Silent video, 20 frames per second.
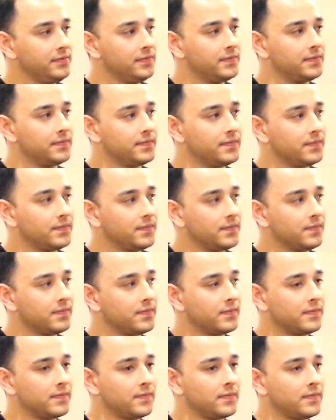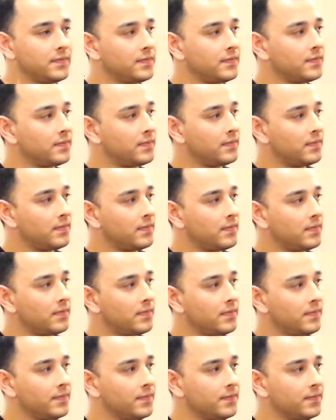
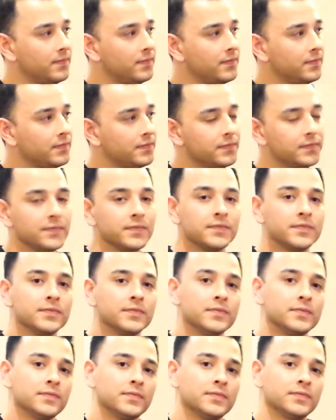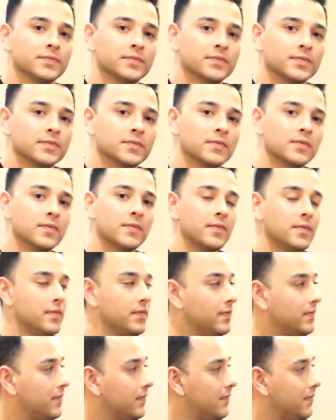
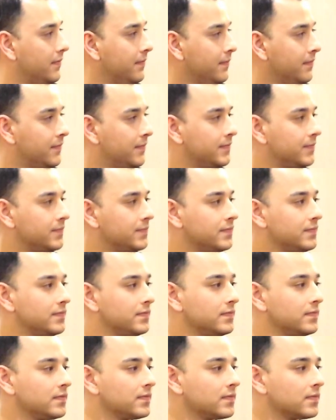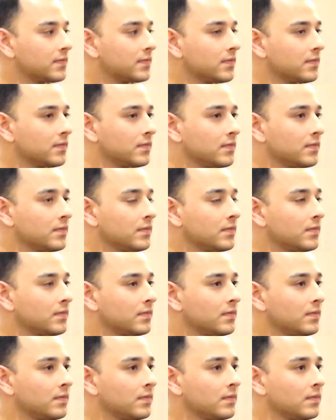
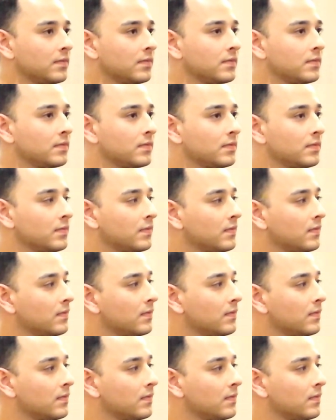[no speech]